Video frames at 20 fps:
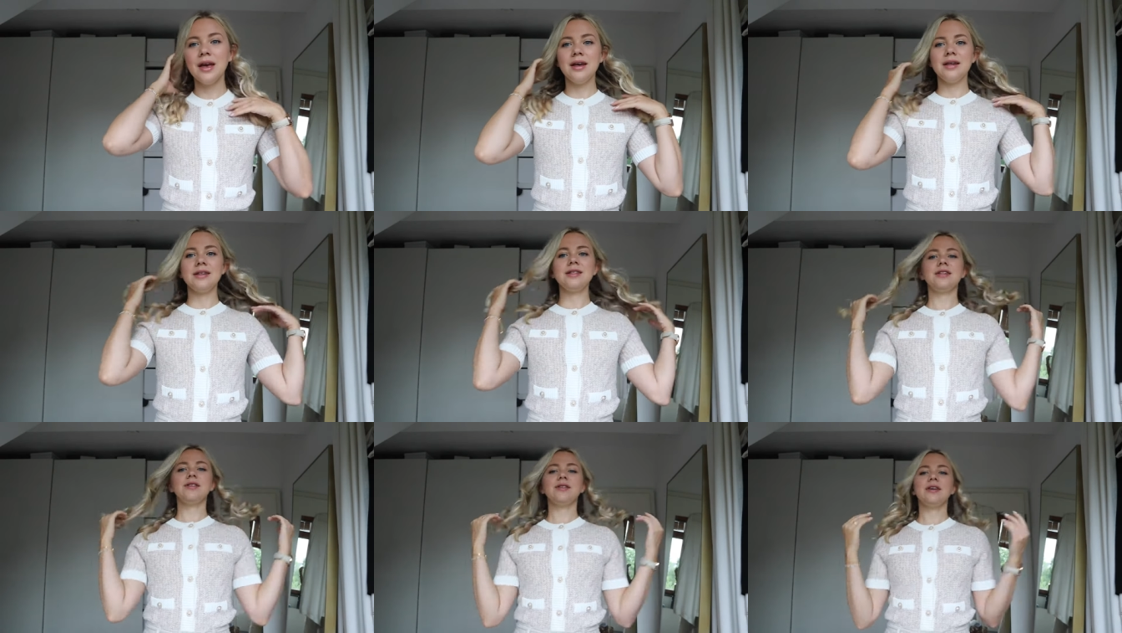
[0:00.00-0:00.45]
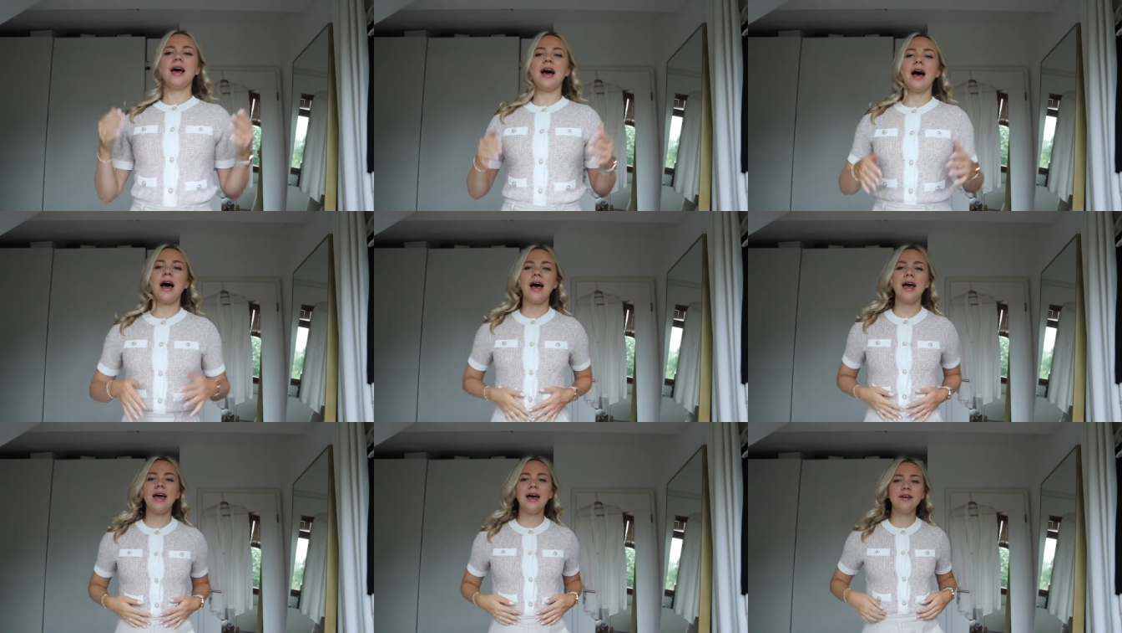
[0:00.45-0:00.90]
So yeah,
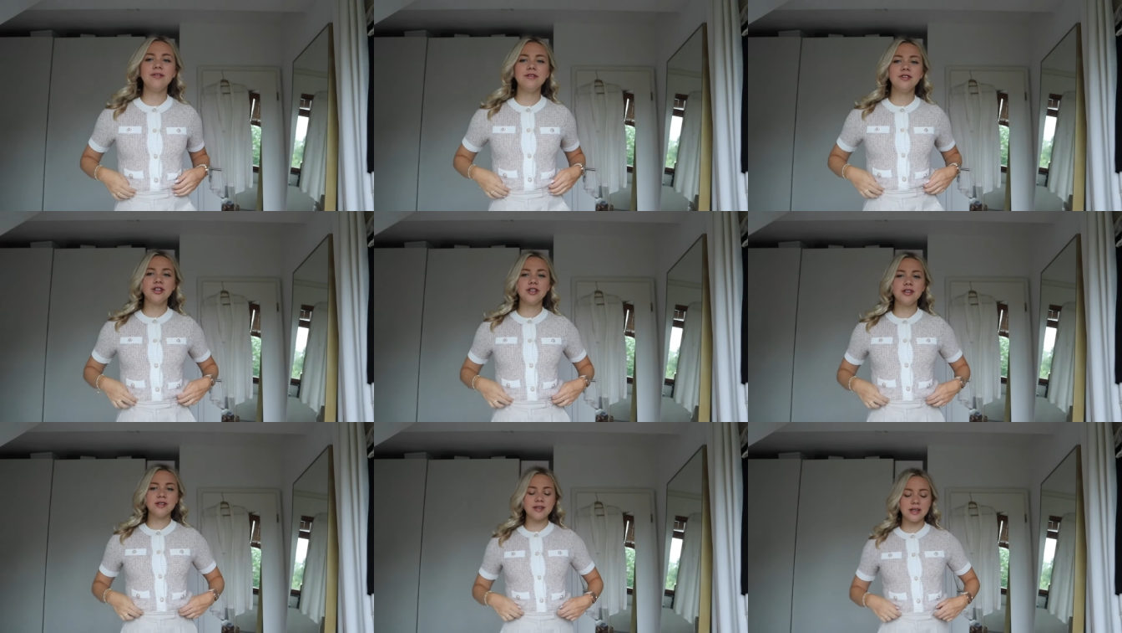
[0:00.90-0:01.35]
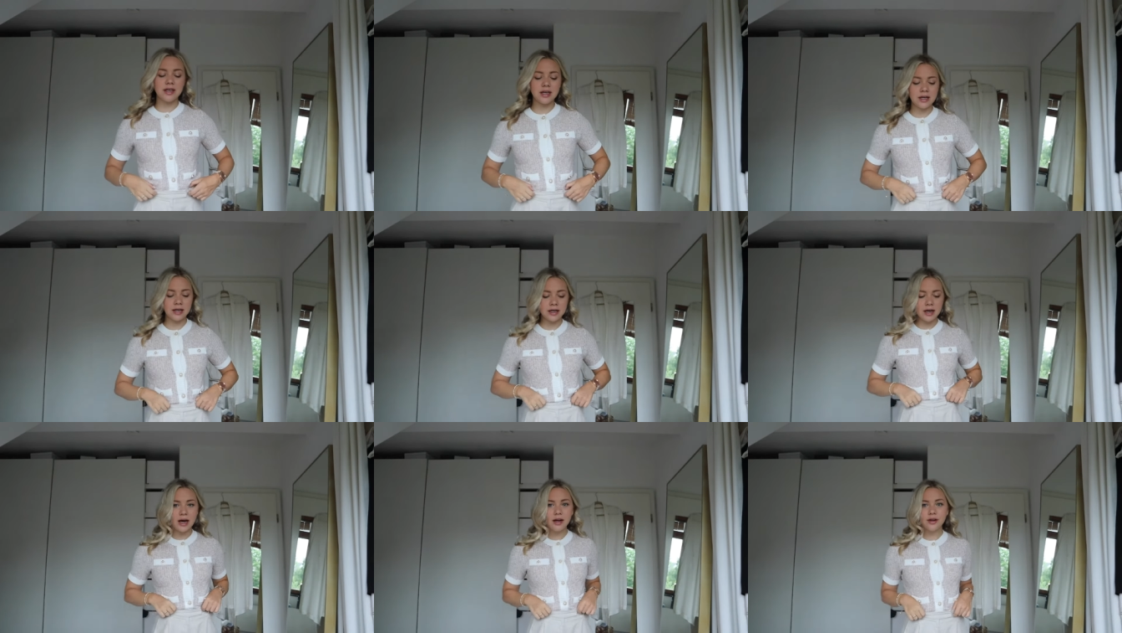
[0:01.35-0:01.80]
I have just
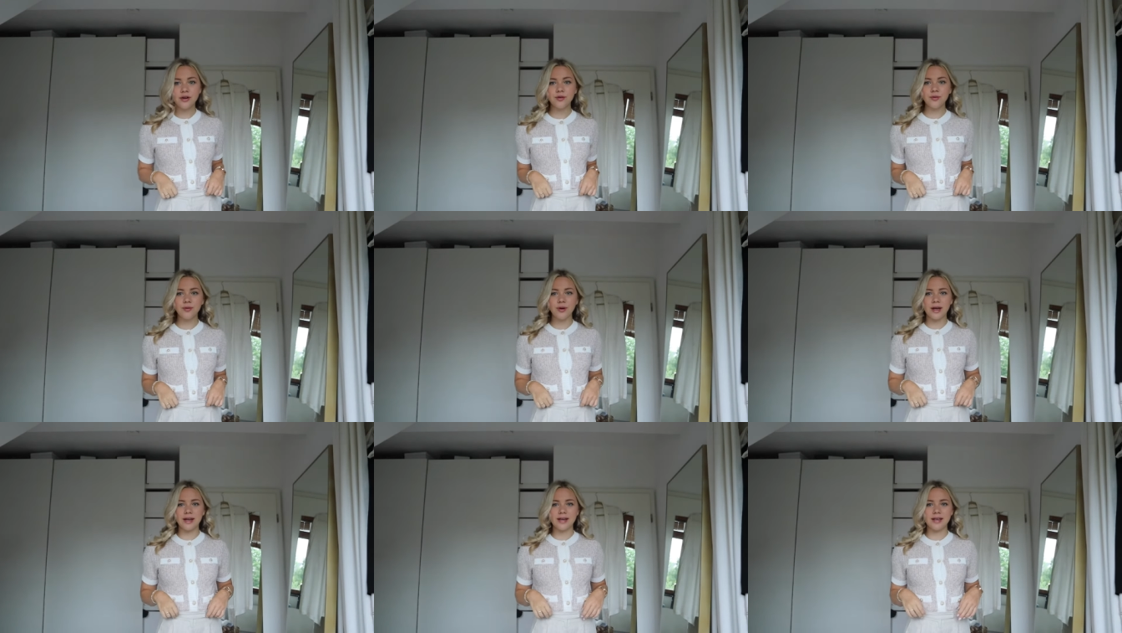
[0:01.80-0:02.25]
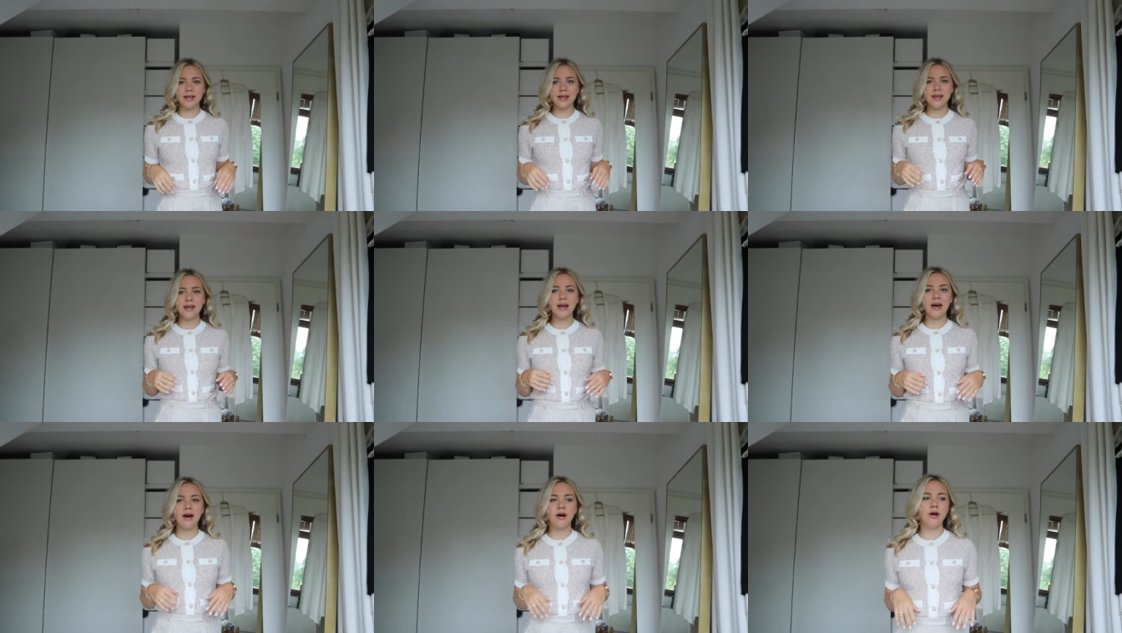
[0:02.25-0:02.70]
gotten
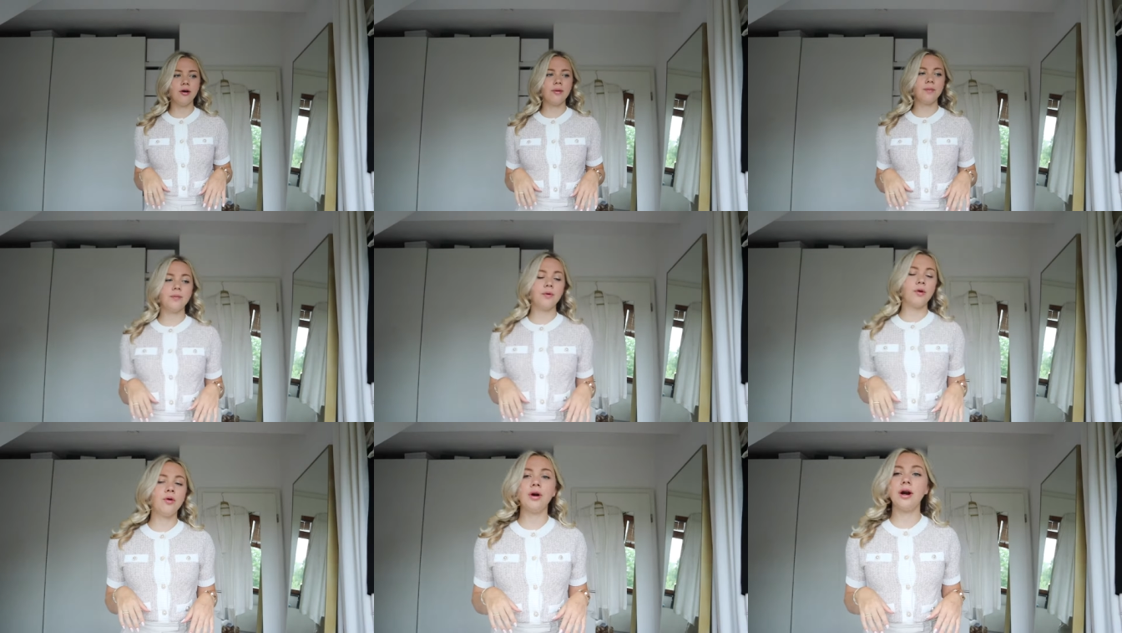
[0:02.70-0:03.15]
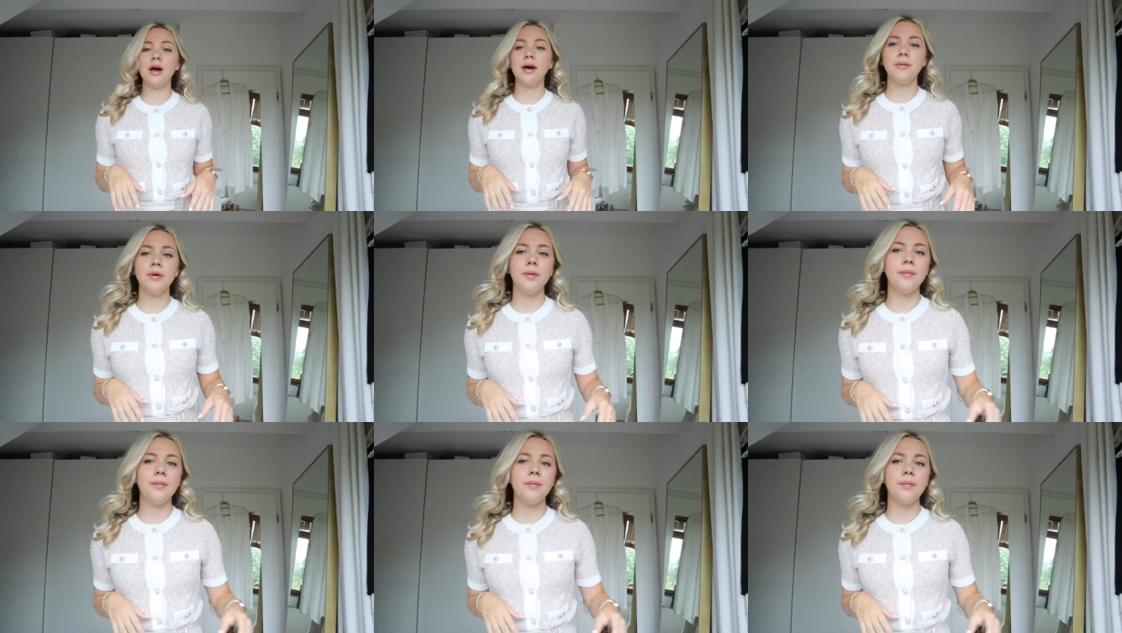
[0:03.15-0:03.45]
ready, or I'm